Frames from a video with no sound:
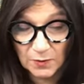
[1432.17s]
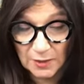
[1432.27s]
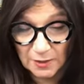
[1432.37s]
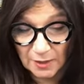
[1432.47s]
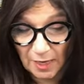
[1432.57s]
We
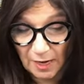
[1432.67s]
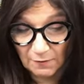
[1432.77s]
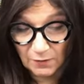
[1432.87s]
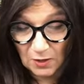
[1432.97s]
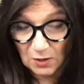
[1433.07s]
didn't
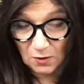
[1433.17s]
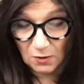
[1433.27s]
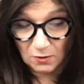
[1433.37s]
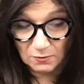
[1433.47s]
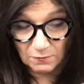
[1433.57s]
have
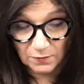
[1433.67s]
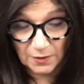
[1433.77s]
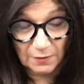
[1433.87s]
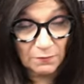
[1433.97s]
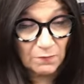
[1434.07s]
all of
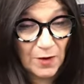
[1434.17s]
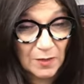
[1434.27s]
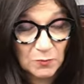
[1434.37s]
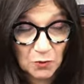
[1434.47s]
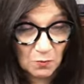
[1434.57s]
the
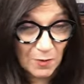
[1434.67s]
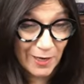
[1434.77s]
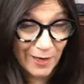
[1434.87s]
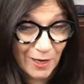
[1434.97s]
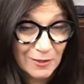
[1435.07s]

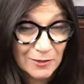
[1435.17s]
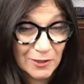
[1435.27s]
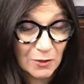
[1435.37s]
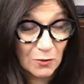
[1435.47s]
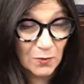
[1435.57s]

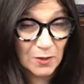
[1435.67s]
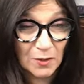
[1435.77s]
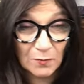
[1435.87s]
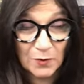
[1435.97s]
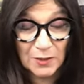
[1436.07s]
fibromyalgia going
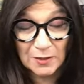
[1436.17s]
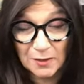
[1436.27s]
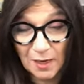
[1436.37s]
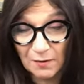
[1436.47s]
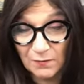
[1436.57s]
on. We
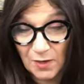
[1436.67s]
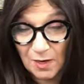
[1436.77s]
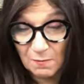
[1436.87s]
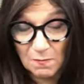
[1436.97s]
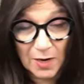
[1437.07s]
didn't have
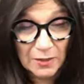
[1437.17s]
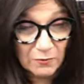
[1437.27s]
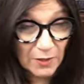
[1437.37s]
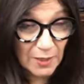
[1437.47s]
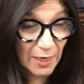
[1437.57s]

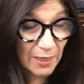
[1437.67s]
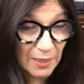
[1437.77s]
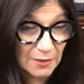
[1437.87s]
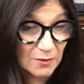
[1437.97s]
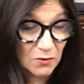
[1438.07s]
migraine
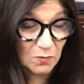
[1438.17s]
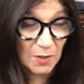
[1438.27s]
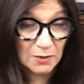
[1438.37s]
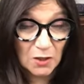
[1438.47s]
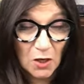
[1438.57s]
headaches so
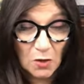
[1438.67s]
much.